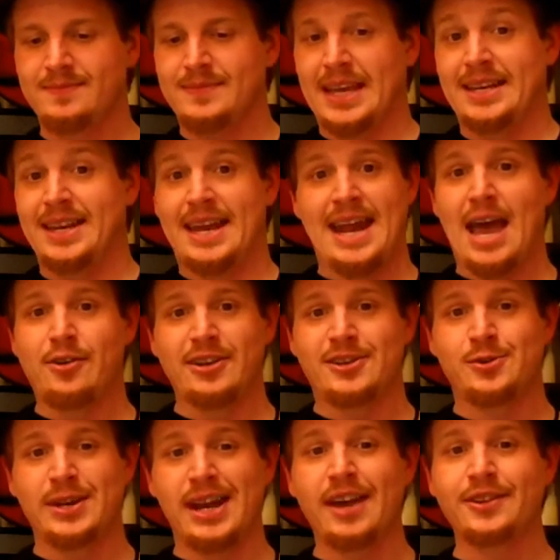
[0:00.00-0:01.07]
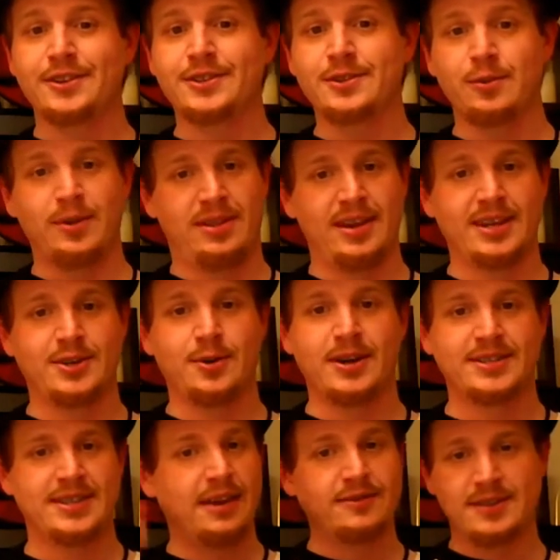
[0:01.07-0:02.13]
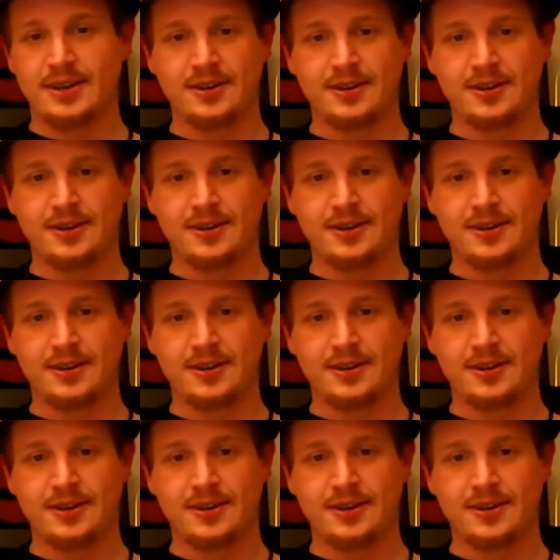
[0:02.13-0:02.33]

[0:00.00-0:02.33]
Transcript: and, and how they treat others, we think to ourselves in